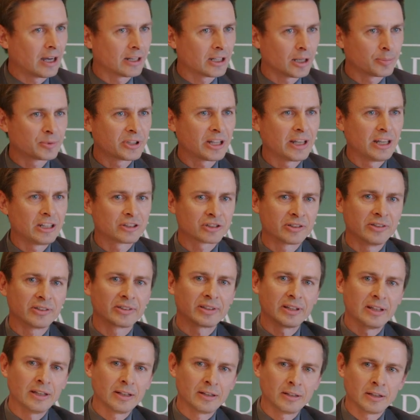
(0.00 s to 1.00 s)

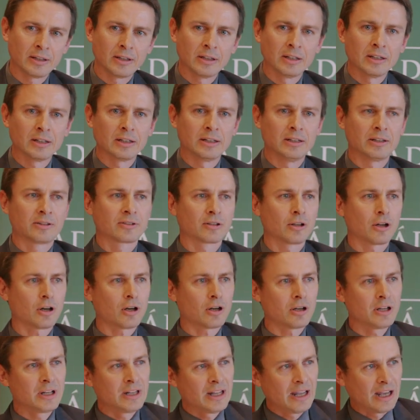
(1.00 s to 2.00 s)
adaptations in its
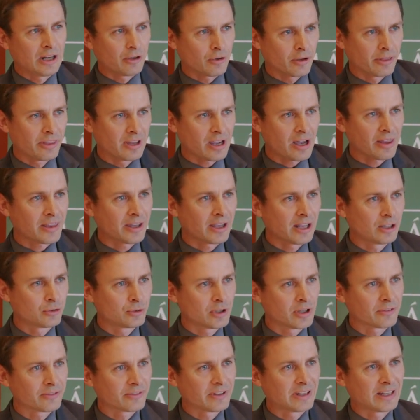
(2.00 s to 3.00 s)
law. And on the other
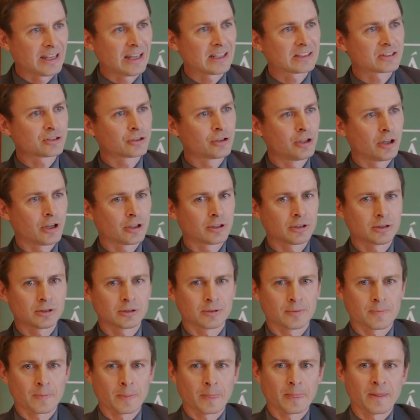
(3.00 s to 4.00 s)
hand, you have
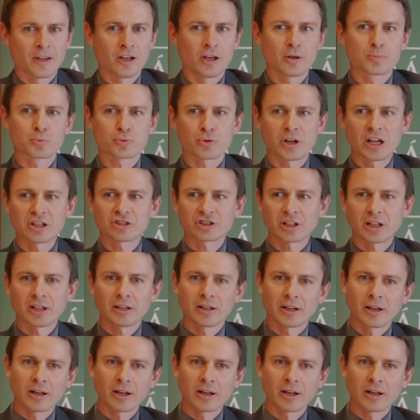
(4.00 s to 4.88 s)
external pressure,